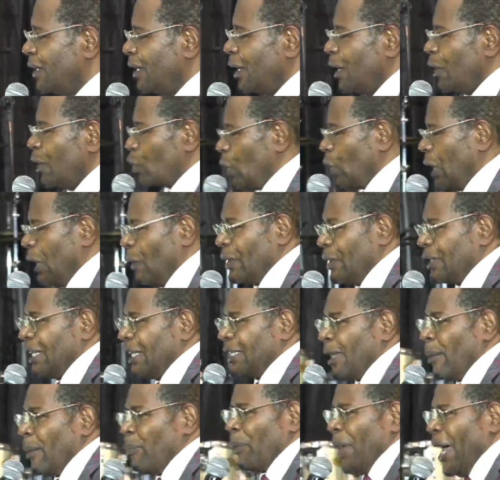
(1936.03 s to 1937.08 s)
So I wanted
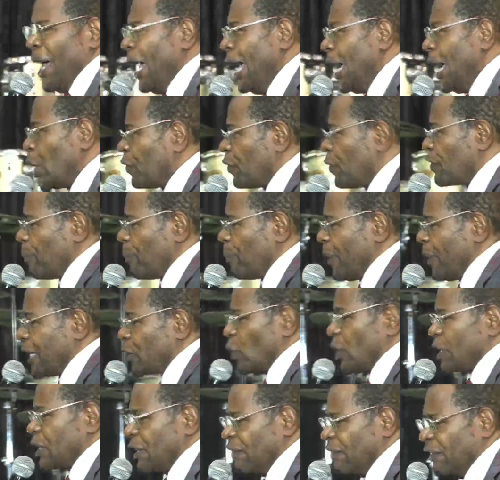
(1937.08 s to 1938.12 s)
the back of the
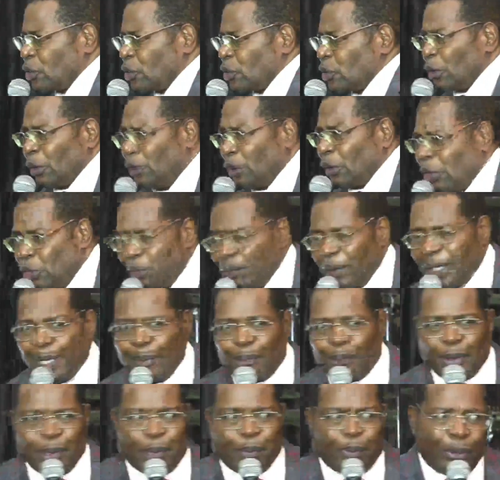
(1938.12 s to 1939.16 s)
pastors' evening, so there were not many
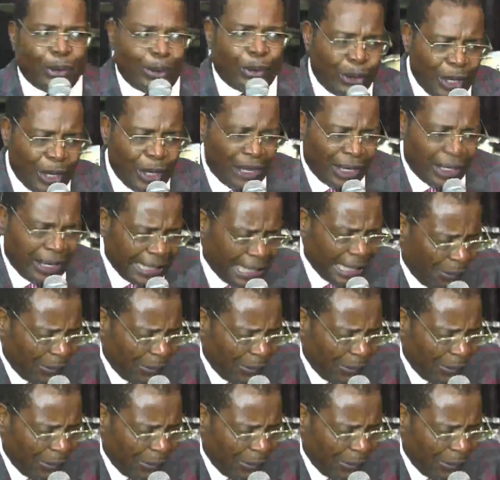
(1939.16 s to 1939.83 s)
people. And I